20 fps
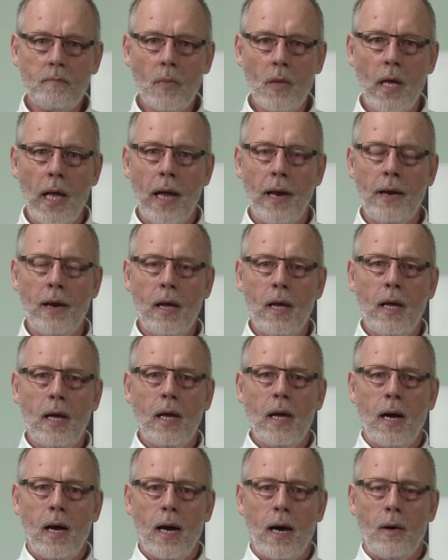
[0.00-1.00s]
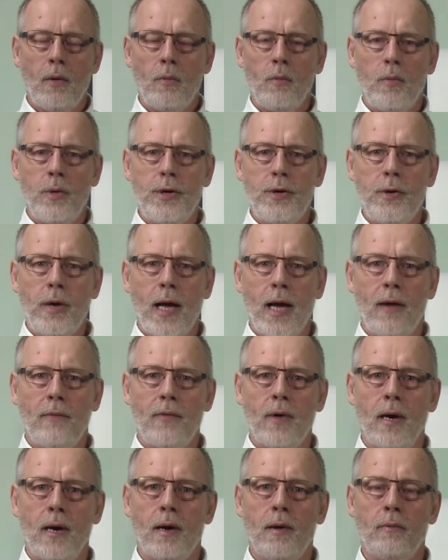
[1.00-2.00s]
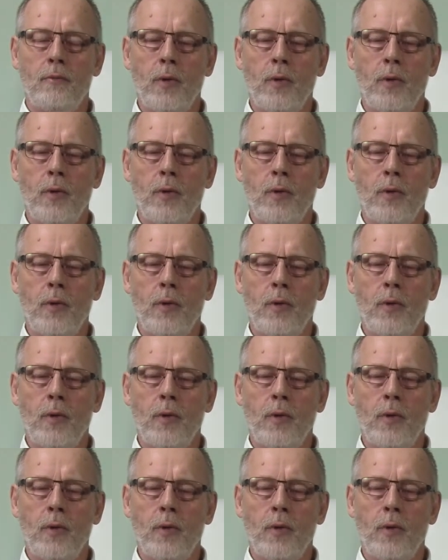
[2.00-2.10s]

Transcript: And uh, we do have, uh,